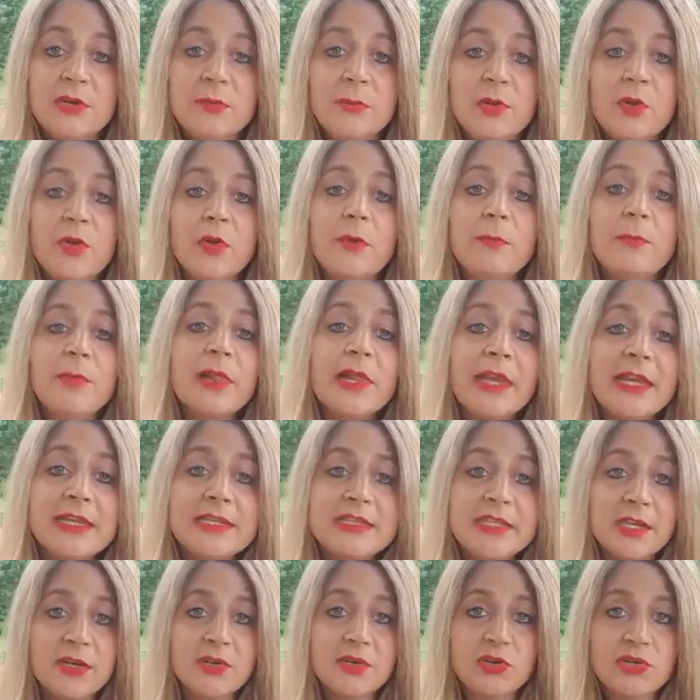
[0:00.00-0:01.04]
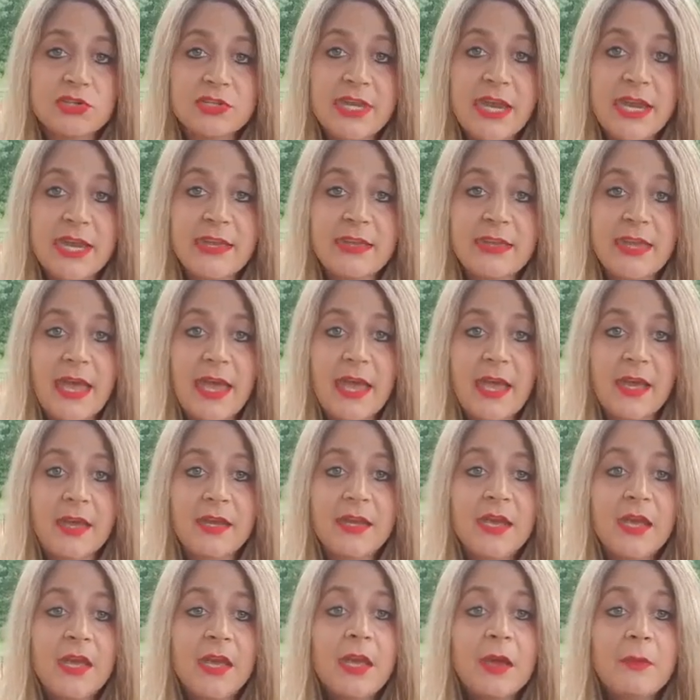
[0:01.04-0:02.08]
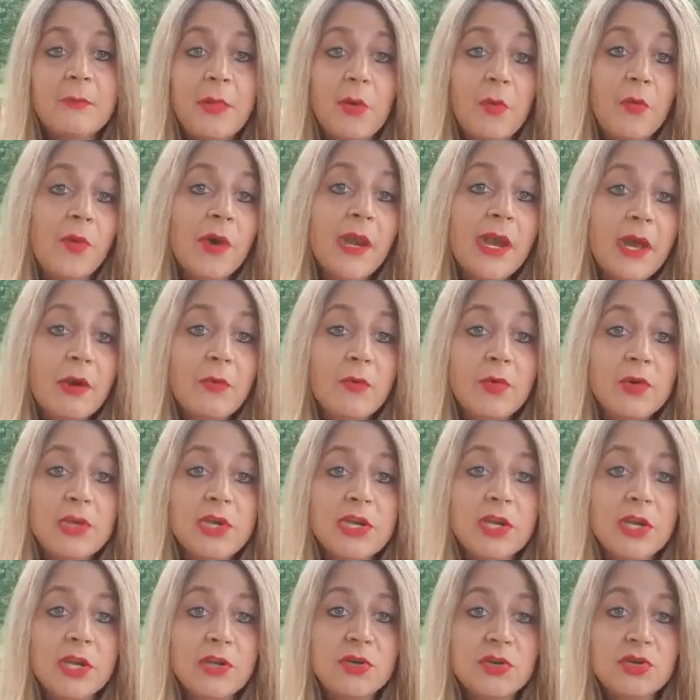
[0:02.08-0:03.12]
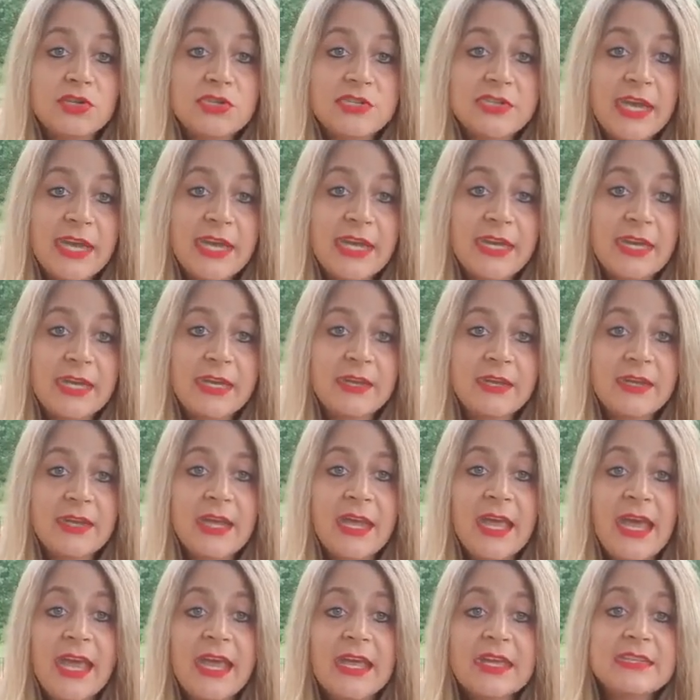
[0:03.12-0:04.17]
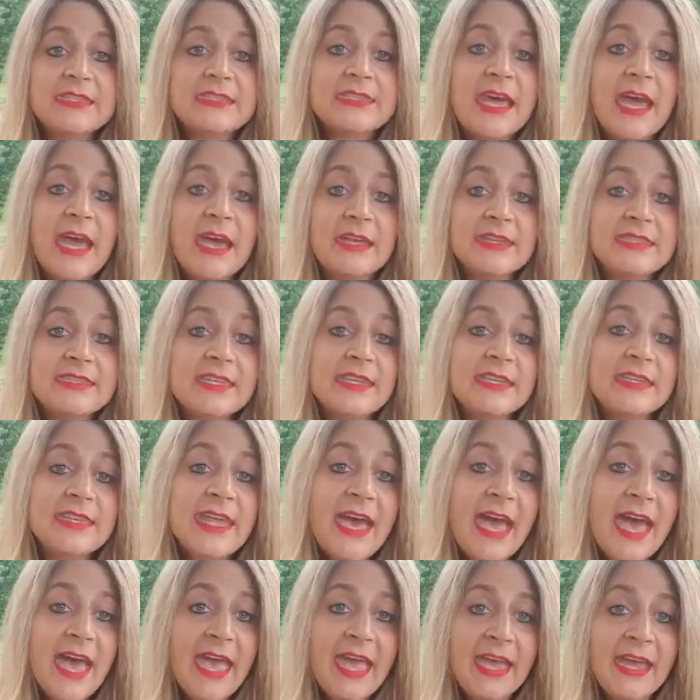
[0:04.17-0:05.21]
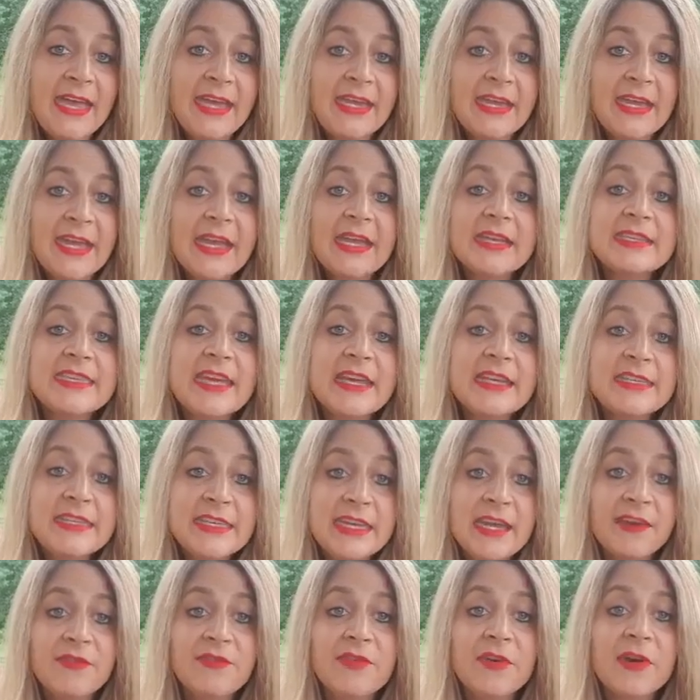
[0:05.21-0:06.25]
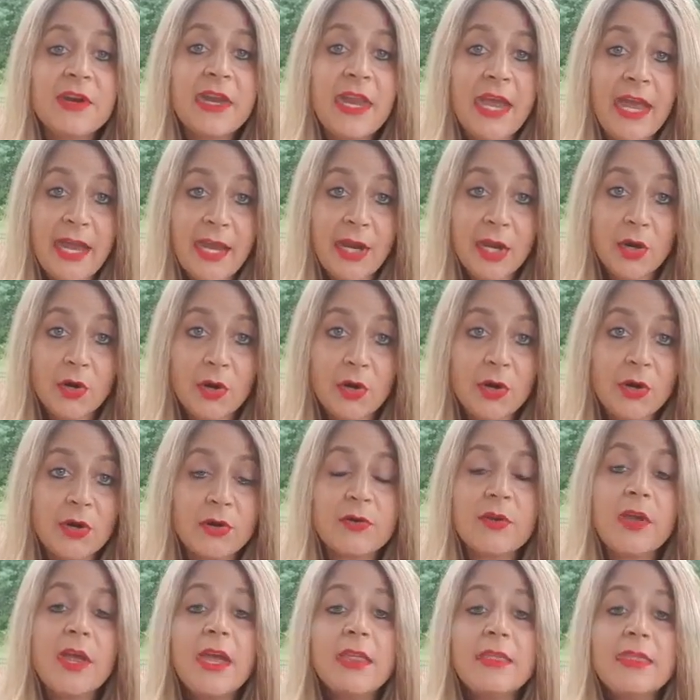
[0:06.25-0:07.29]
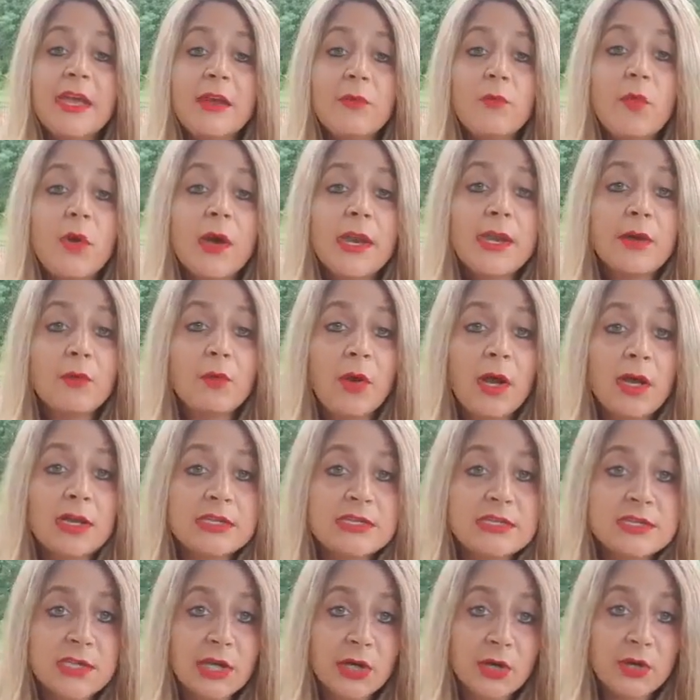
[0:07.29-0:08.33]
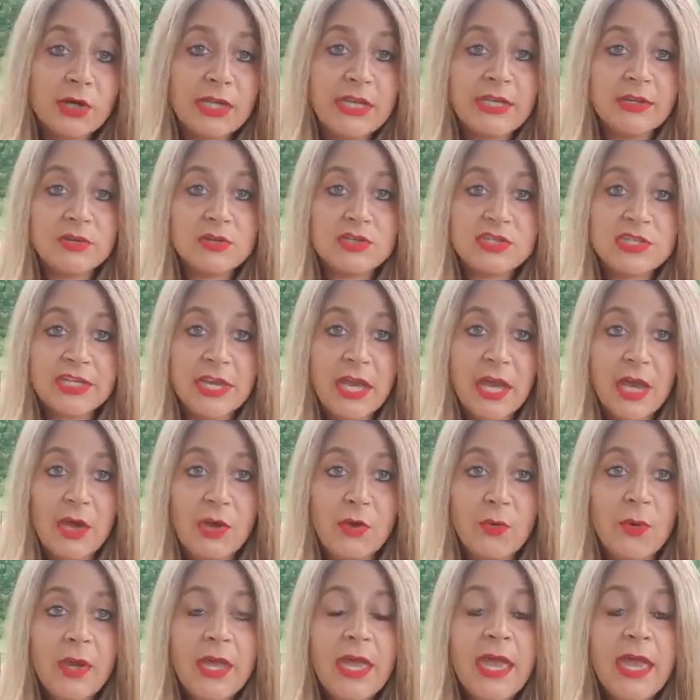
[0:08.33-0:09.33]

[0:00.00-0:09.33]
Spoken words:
employee. Please understand that. But what I want you to understand is that today is a different era than what it was 30 years ago.